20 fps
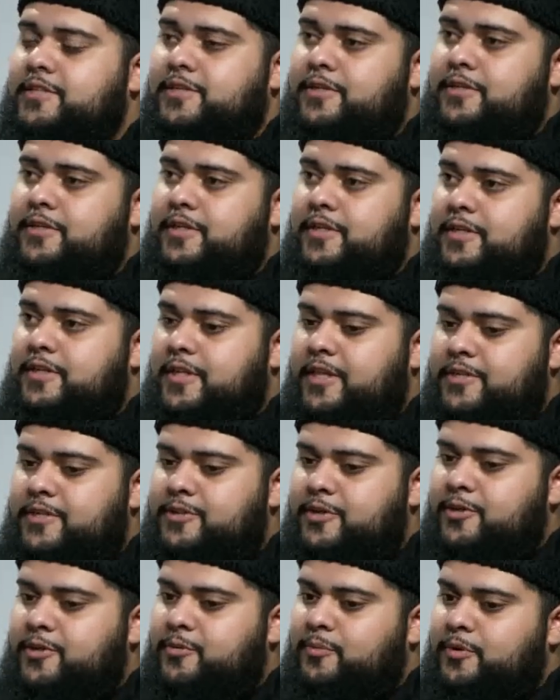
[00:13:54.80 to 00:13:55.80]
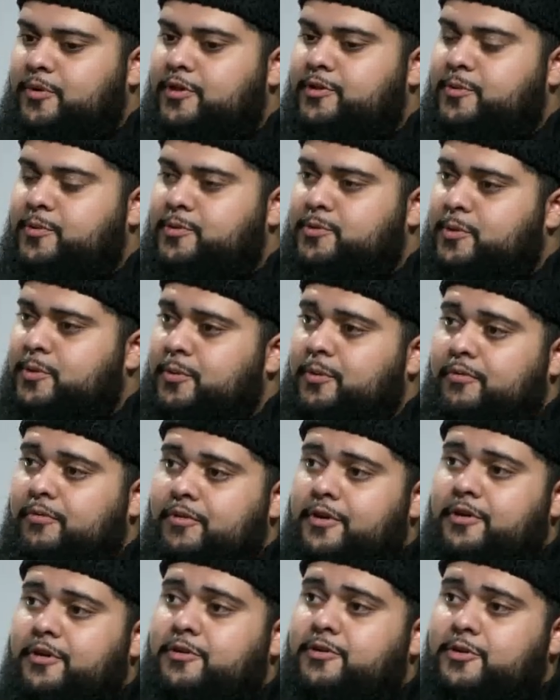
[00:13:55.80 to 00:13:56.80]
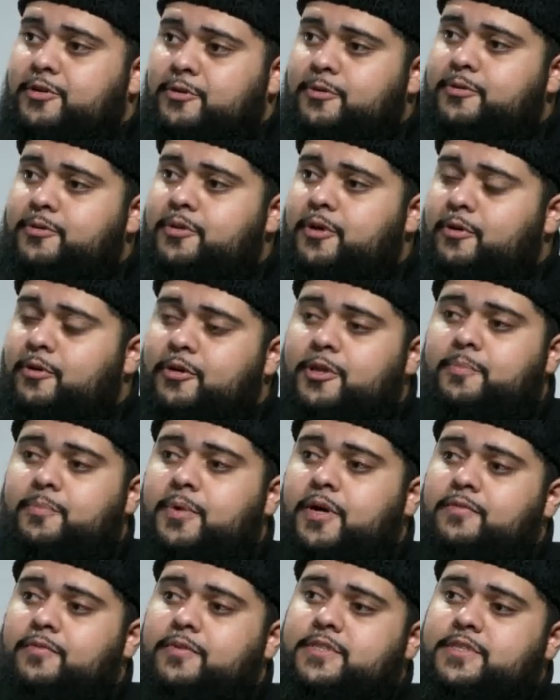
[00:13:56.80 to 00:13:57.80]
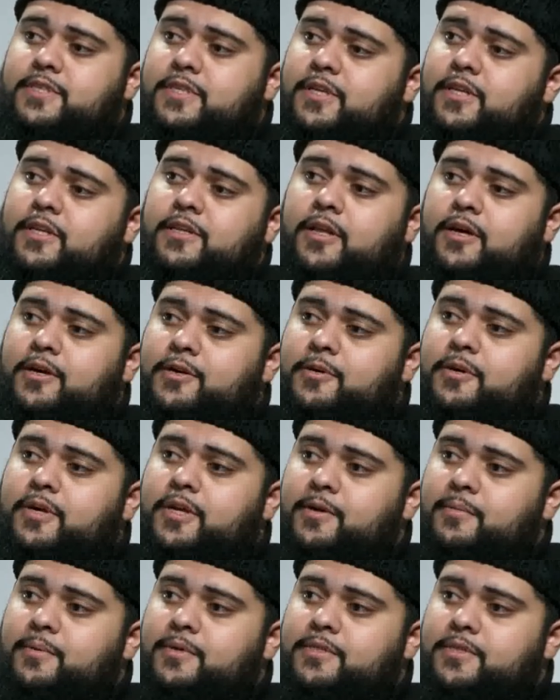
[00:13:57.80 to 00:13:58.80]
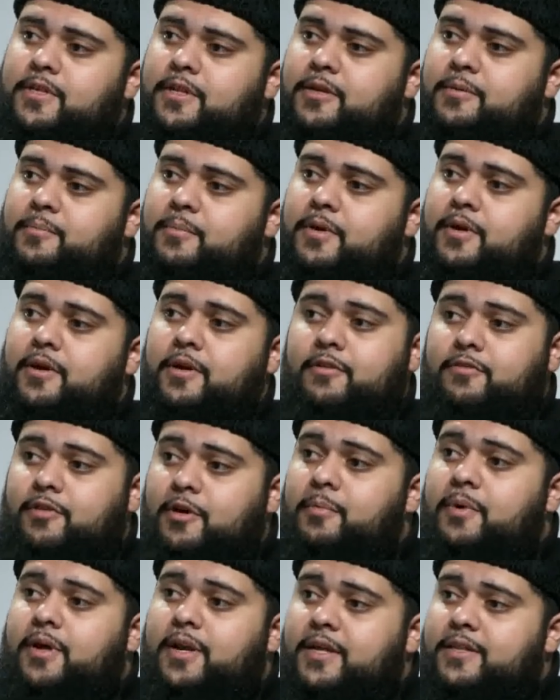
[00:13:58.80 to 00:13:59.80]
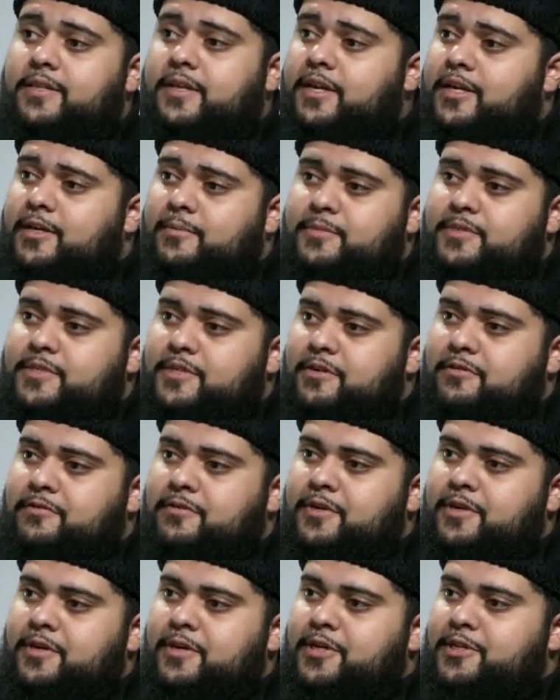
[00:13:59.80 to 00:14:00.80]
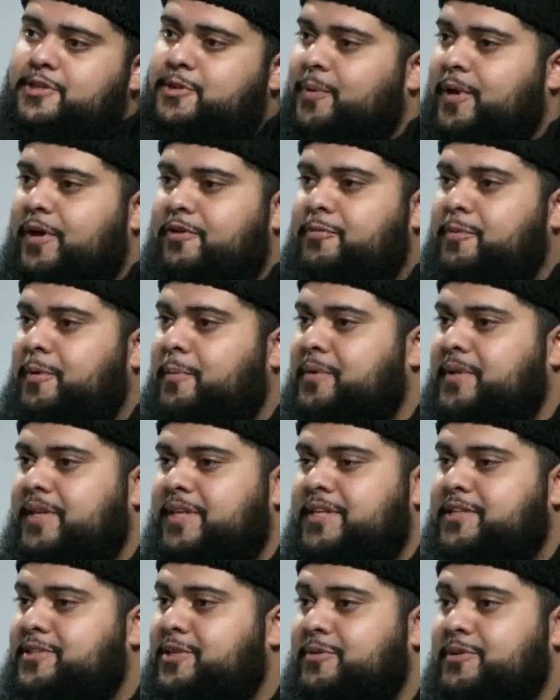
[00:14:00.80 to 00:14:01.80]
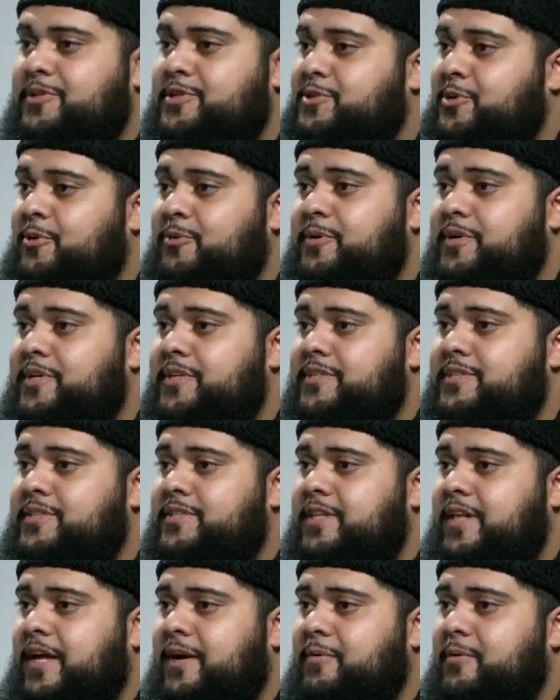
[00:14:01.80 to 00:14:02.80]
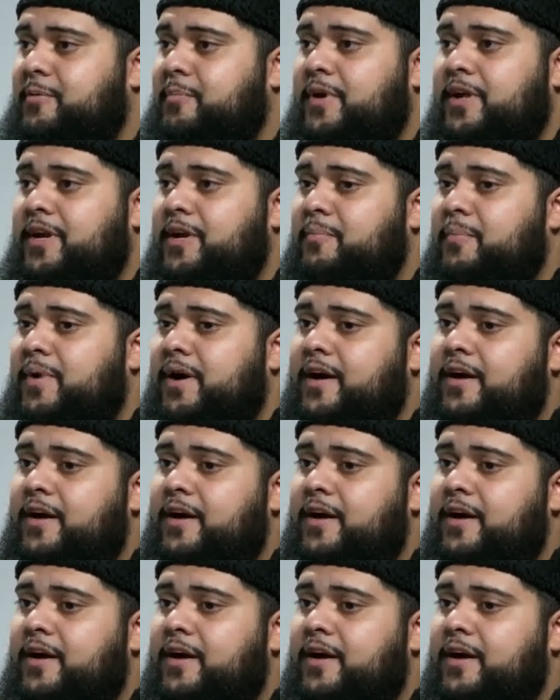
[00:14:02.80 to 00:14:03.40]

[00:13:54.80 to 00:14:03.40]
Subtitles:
These are the words which were revealed to the Holy Prophet sallallahu alaihi wasallam from Allah Ta'ala himself. So we have to remember that these aren't stories that were